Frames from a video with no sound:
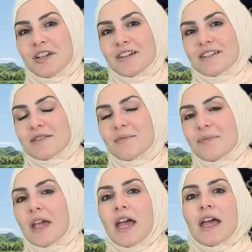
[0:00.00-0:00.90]
years.
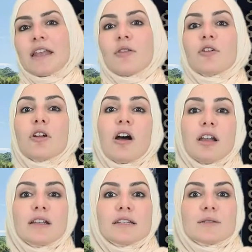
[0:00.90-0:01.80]
Now, the
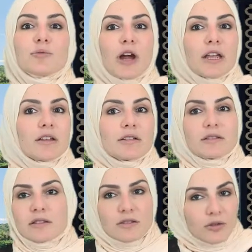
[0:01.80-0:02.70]
Quran is miraculous
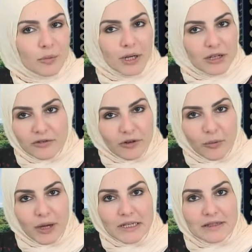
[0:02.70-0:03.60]
in so many different
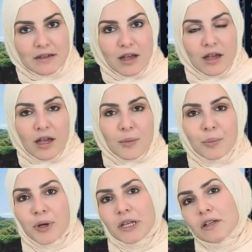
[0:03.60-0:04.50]
ways.
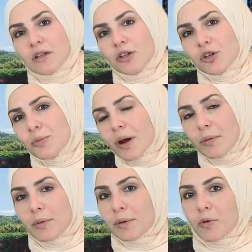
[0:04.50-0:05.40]
But you're
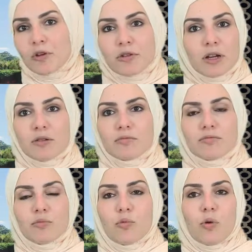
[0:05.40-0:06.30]
probably wondering,
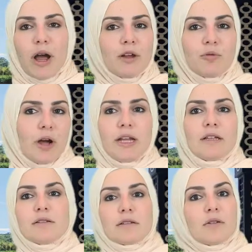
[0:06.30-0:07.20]
why do I
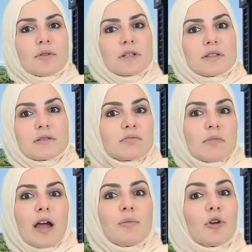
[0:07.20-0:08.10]
need to know this?
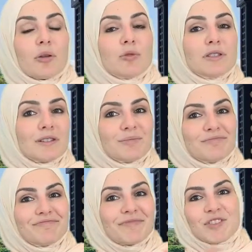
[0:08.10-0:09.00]
I'm already Muslim,
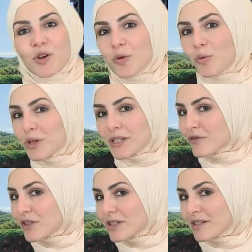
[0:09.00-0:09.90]
so what
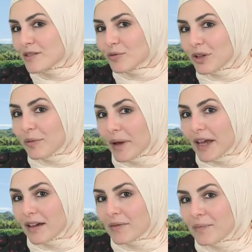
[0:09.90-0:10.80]
difference does it really
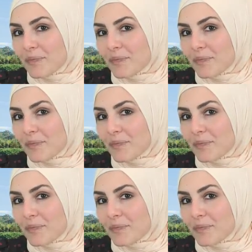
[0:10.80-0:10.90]
make?